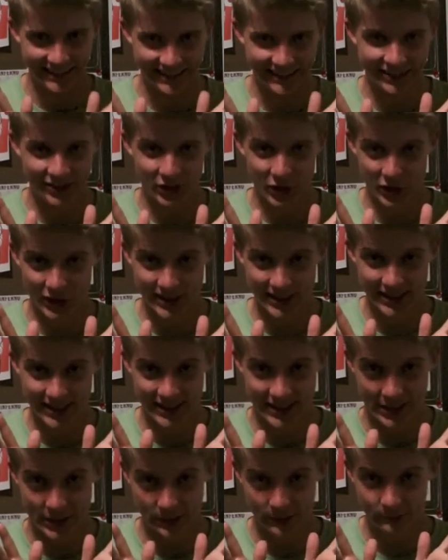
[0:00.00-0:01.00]
Just so you
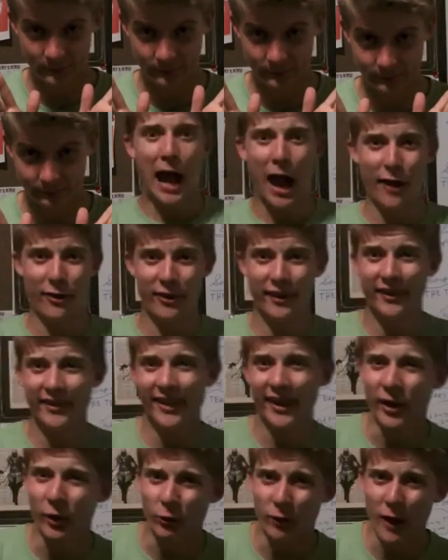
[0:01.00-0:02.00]
know. I think
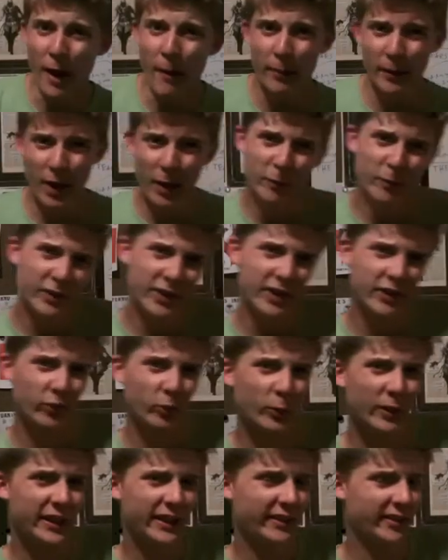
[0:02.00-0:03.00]
that'll wrap it up for this
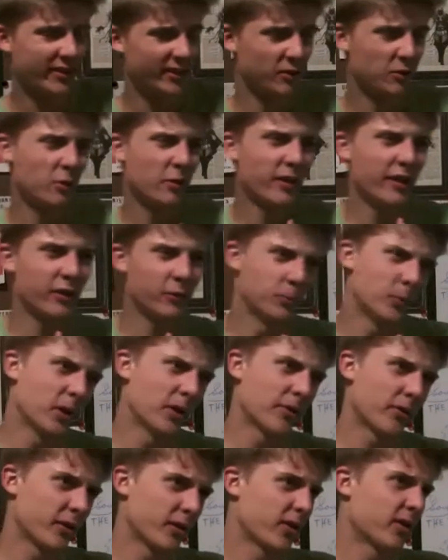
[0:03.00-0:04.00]
week, or this
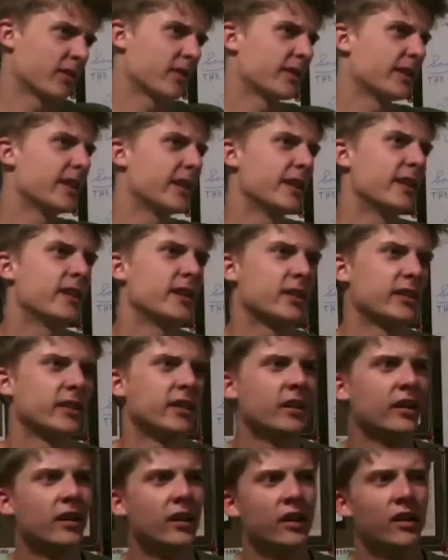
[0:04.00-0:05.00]
month, or year.
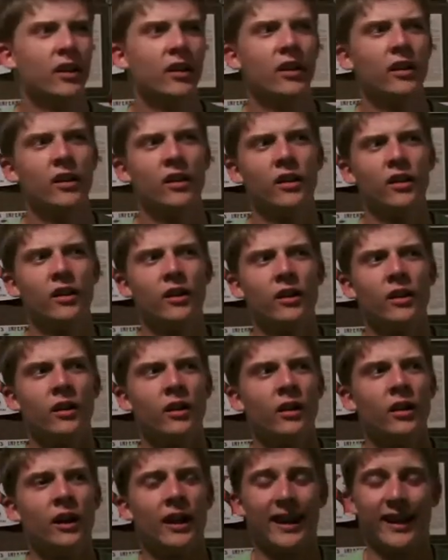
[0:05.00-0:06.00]

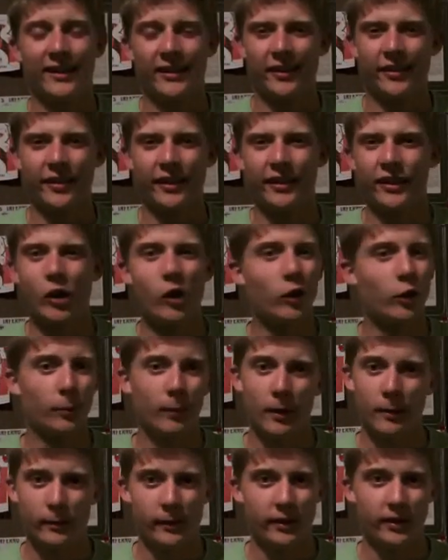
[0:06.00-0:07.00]
As I said, no
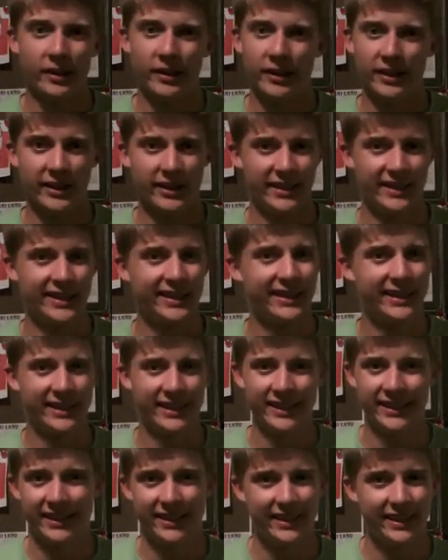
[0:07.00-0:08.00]
commitment.
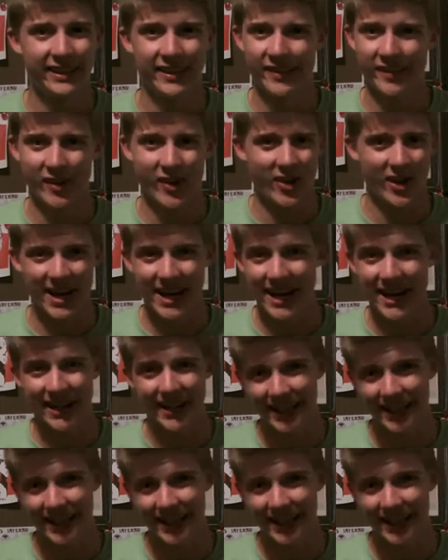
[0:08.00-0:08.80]
Sorry.